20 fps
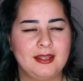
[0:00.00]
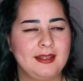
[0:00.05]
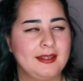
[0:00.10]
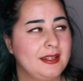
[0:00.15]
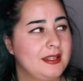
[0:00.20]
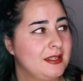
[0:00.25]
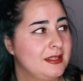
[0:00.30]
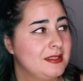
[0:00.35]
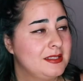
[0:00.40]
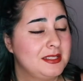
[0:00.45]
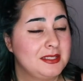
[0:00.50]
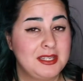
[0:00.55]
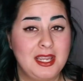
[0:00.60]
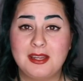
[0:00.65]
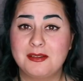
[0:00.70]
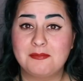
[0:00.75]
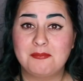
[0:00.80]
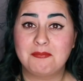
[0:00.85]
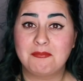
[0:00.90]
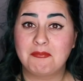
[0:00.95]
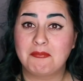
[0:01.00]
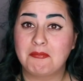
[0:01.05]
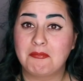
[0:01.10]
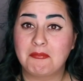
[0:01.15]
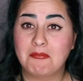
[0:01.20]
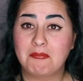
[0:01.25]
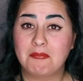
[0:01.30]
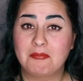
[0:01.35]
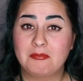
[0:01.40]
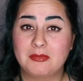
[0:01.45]
And yeah,
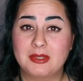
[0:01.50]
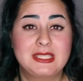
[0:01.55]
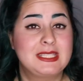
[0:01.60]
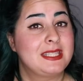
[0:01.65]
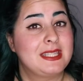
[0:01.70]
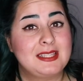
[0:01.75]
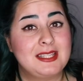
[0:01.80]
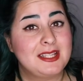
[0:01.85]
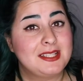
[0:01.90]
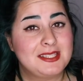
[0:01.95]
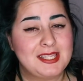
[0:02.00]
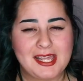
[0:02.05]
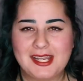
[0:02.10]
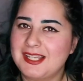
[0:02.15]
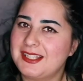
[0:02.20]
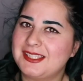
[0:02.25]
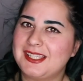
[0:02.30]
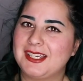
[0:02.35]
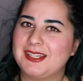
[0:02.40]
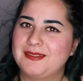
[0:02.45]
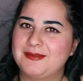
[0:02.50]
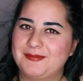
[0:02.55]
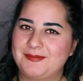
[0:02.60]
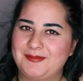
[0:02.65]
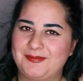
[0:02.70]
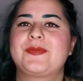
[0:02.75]
it's, it's that easy.